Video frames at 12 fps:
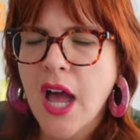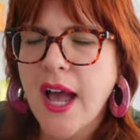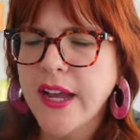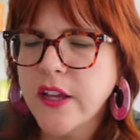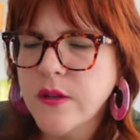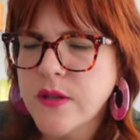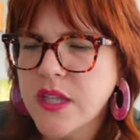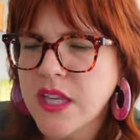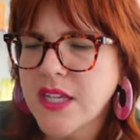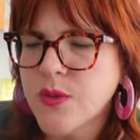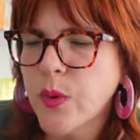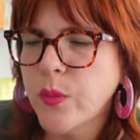I use
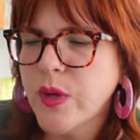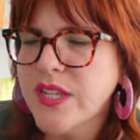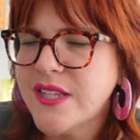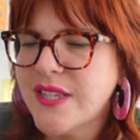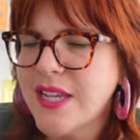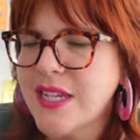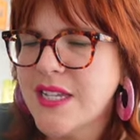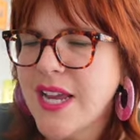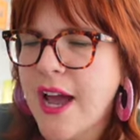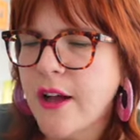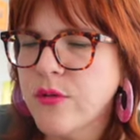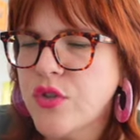these when we sit
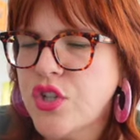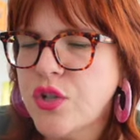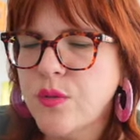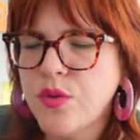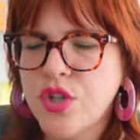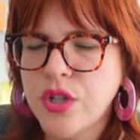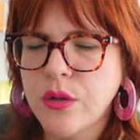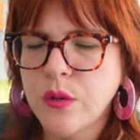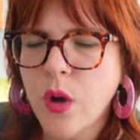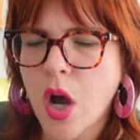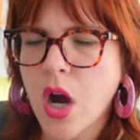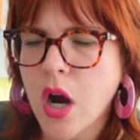down to
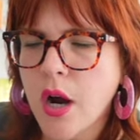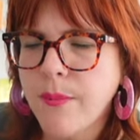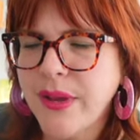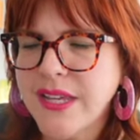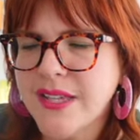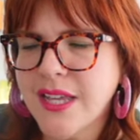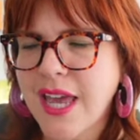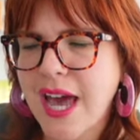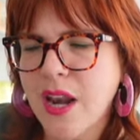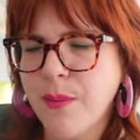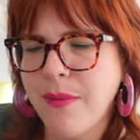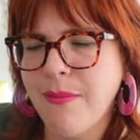do our Beast
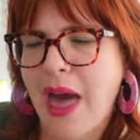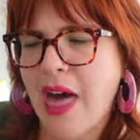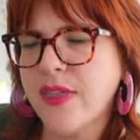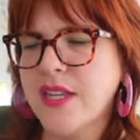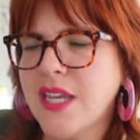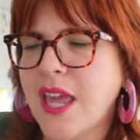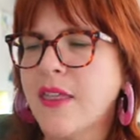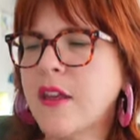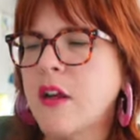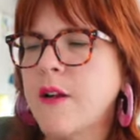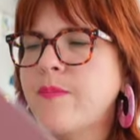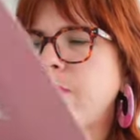Academy math
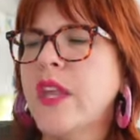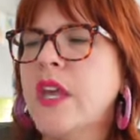together.